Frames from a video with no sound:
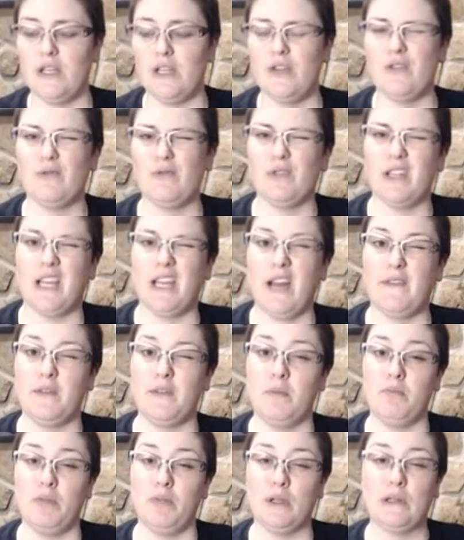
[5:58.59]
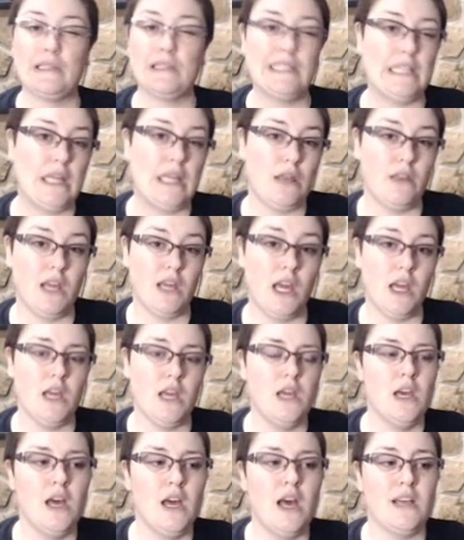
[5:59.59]
You don't really have to build anything
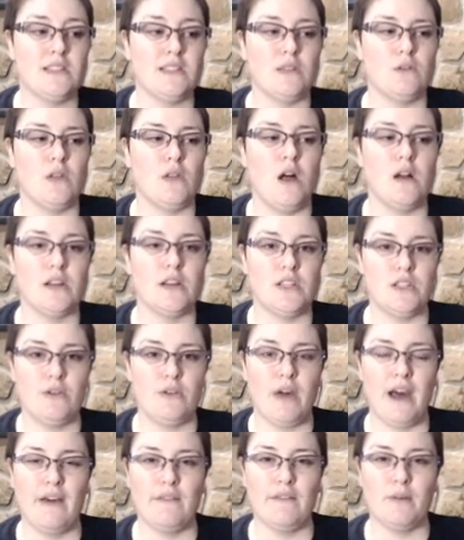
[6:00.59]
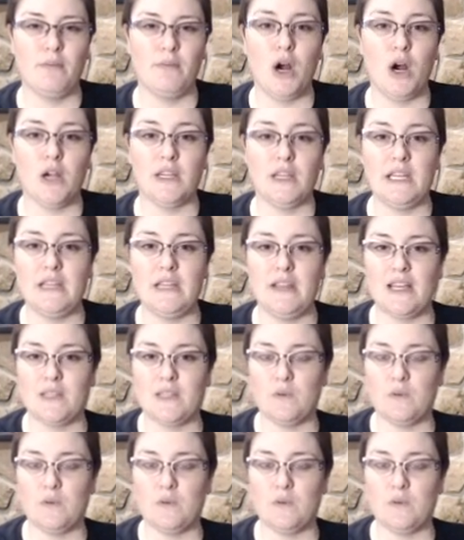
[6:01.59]
so long as you have a party that's